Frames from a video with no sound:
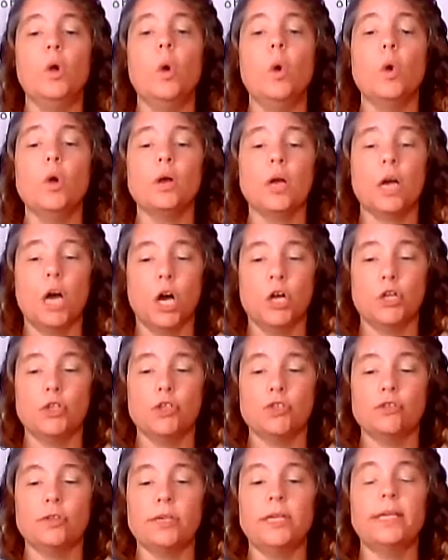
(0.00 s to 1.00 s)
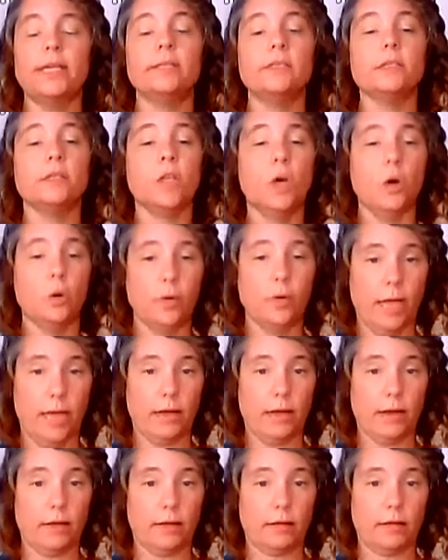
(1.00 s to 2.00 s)
or country is
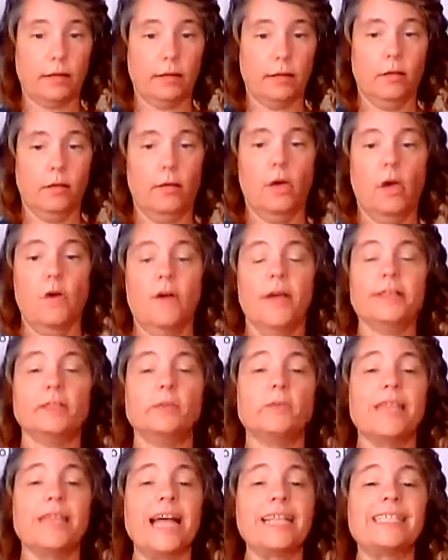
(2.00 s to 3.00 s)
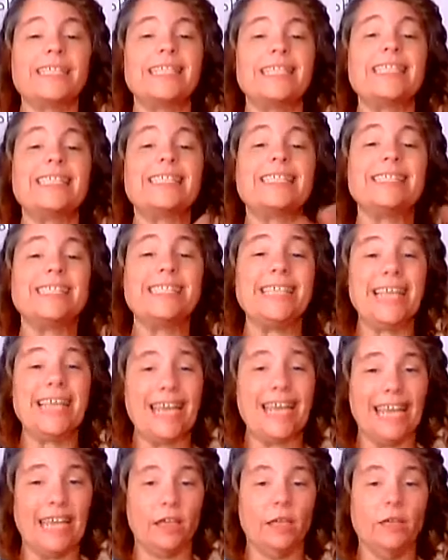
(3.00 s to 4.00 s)
located. All right, so that's the city.